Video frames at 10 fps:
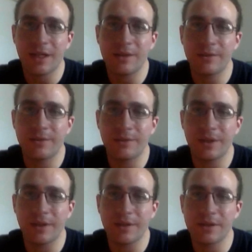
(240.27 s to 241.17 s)
of
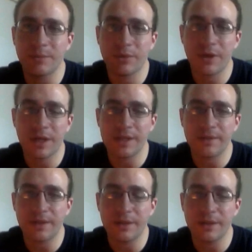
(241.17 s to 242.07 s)
the surprise
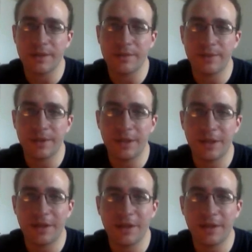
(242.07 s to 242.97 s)
villain in
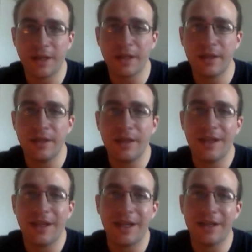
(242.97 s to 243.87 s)
all of that,
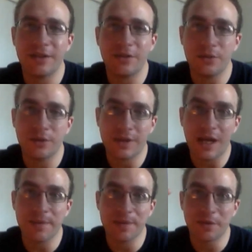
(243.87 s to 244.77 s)
and who
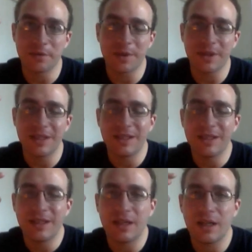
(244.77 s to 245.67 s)
stops movement.
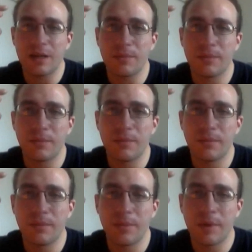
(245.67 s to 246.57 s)
But
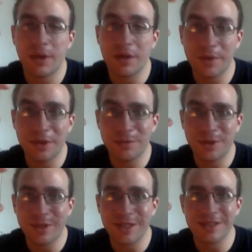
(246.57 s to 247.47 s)
we're going to build it
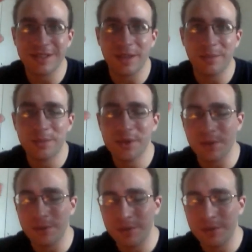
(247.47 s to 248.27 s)
one thing at a time. So,